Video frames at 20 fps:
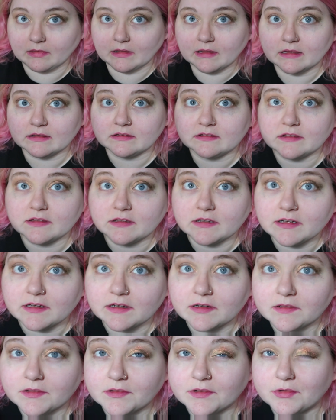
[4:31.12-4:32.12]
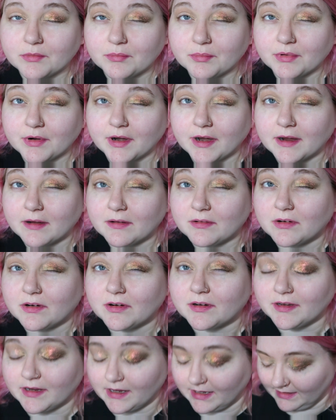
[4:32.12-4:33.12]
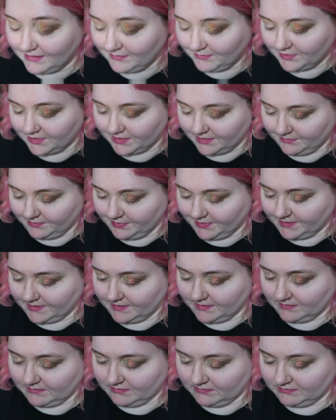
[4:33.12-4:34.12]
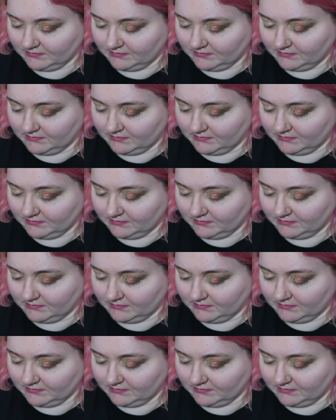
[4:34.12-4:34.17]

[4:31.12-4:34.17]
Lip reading: It's looking a little brown on camera, but